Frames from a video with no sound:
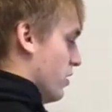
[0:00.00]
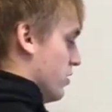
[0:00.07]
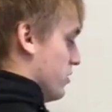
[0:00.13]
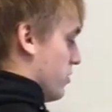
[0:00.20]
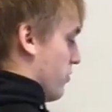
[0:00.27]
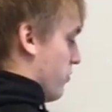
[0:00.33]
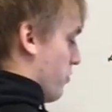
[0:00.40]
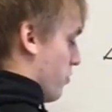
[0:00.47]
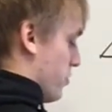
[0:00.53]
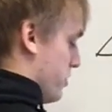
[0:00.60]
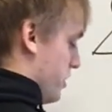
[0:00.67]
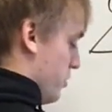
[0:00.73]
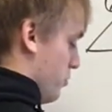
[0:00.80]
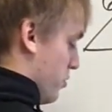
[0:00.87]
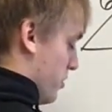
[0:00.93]
So
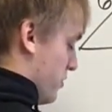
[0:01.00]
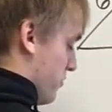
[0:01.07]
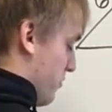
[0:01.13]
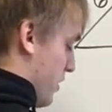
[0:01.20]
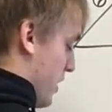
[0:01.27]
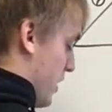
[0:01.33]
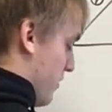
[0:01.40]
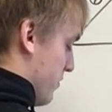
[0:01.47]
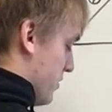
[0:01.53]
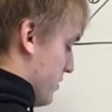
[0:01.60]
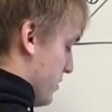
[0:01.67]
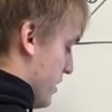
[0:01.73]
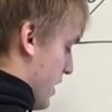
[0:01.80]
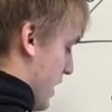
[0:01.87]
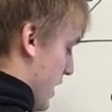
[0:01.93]
14 plus 5 is
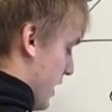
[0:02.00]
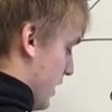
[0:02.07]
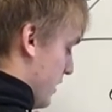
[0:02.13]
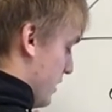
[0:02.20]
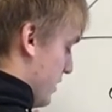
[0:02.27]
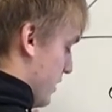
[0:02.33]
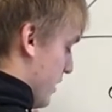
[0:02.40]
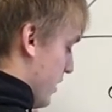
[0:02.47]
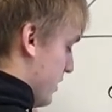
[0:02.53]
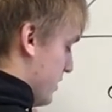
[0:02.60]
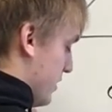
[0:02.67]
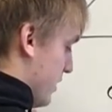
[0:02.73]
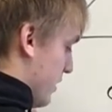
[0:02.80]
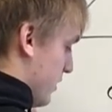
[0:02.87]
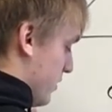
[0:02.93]

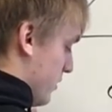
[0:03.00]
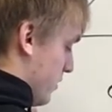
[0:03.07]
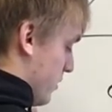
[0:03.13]
19